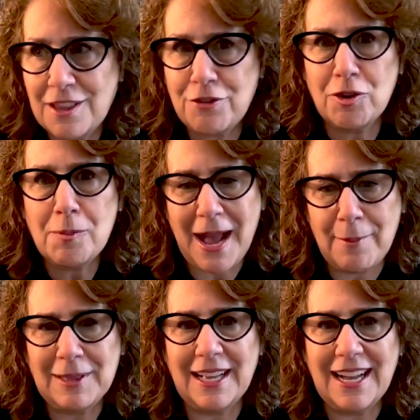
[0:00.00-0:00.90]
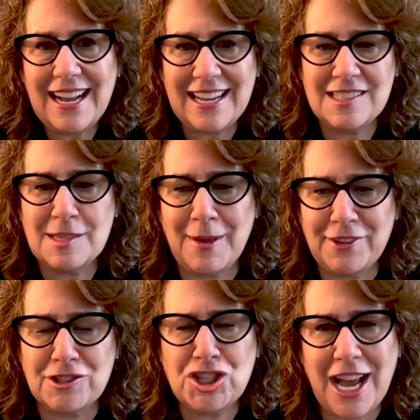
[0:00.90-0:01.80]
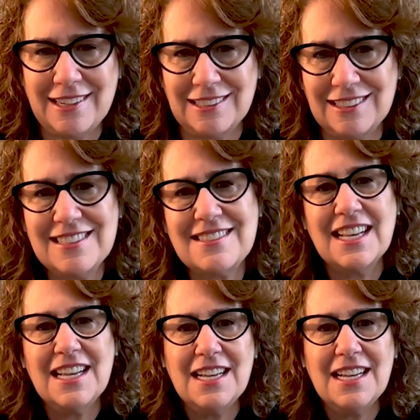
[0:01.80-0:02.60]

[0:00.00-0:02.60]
through Pamela and some other channels